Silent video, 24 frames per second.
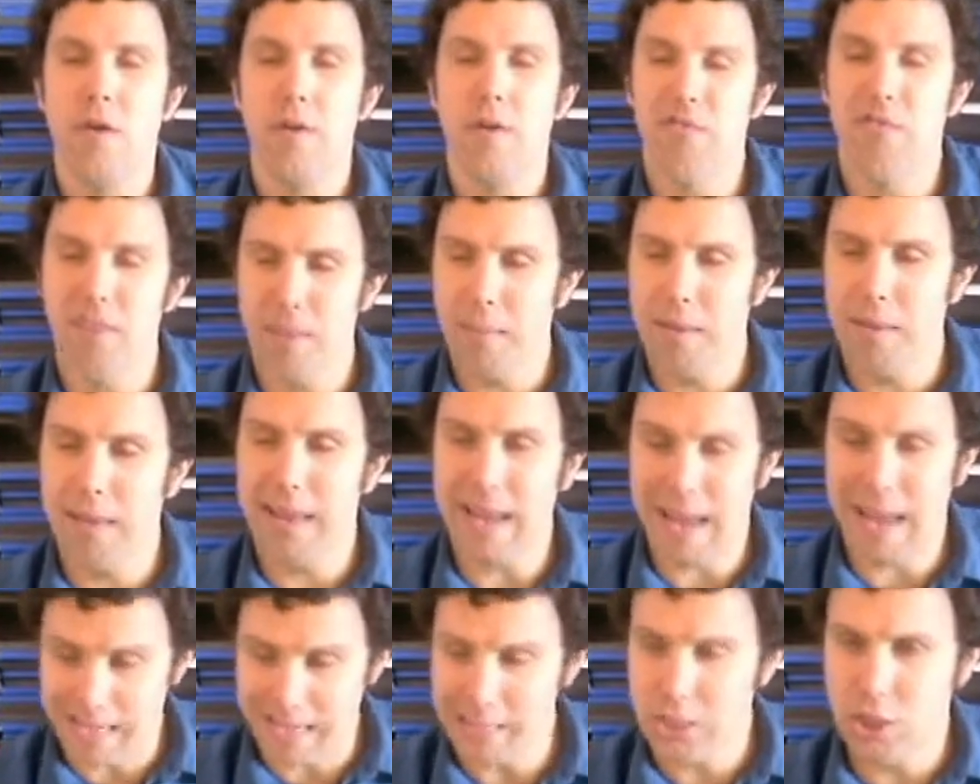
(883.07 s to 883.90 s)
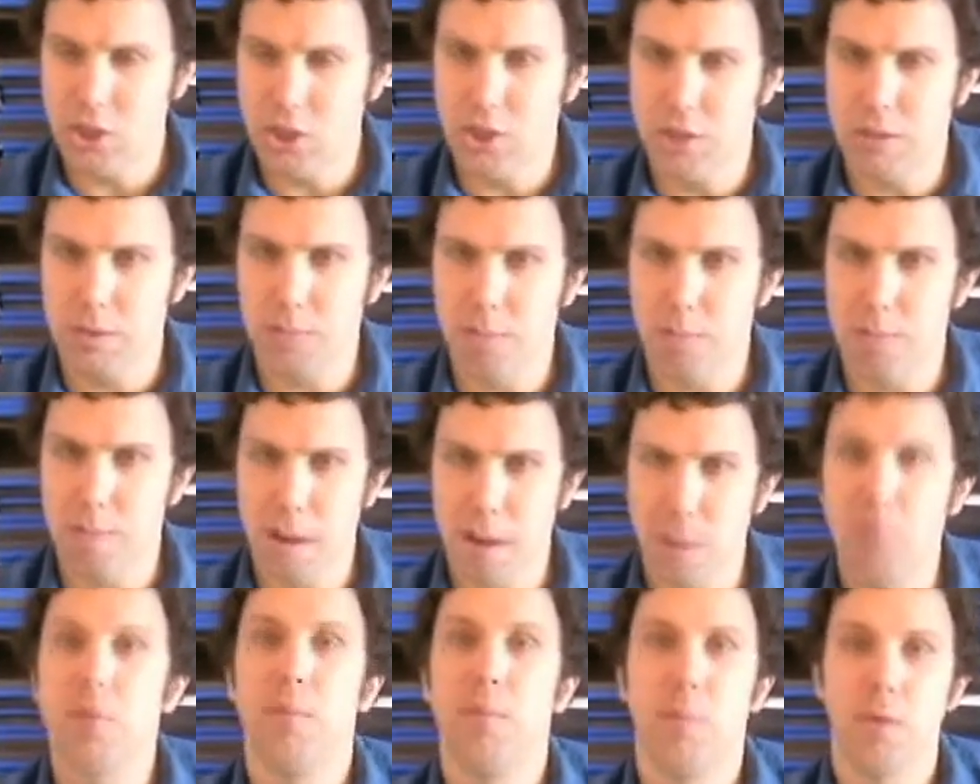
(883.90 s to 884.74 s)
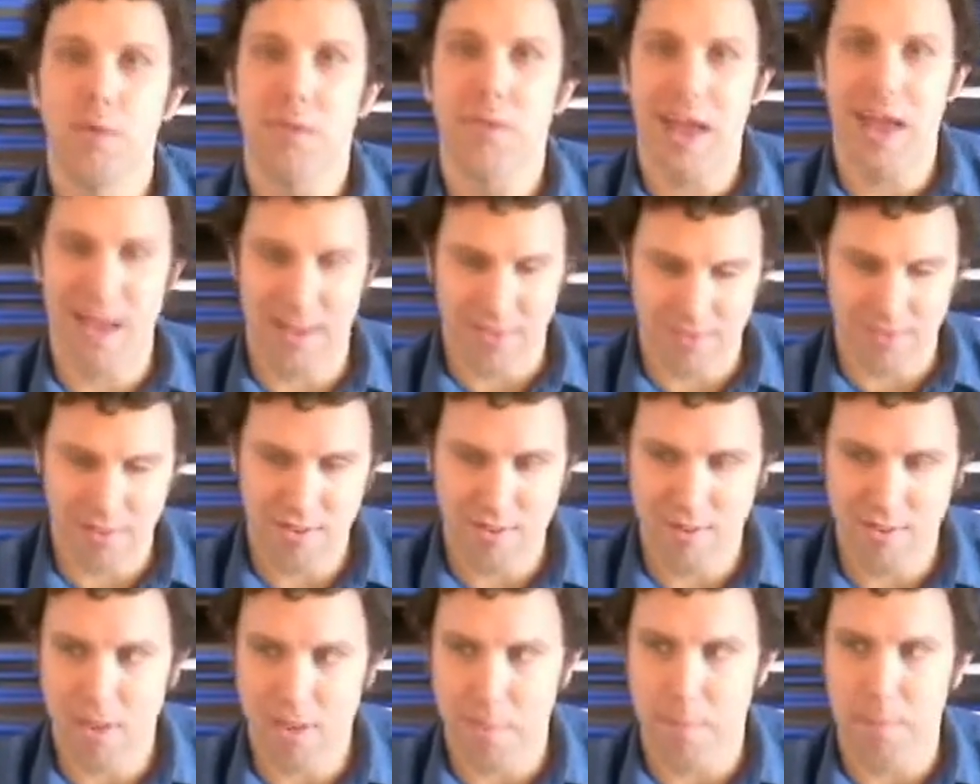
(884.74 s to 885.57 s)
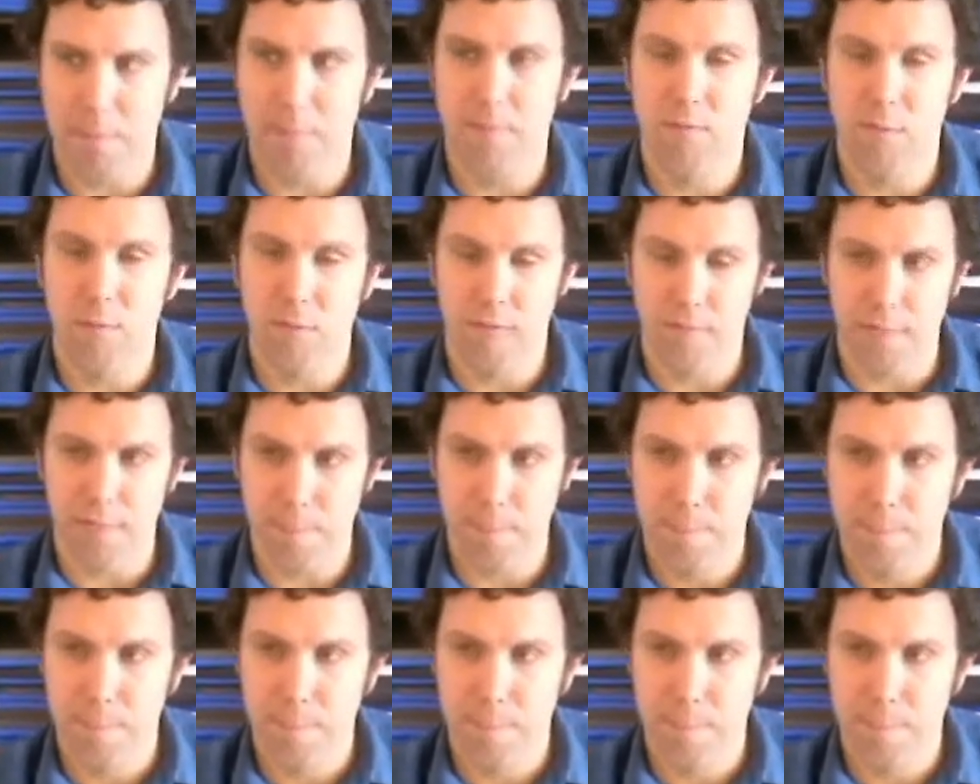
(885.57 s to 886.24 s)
seemingly insurmountable task set before them.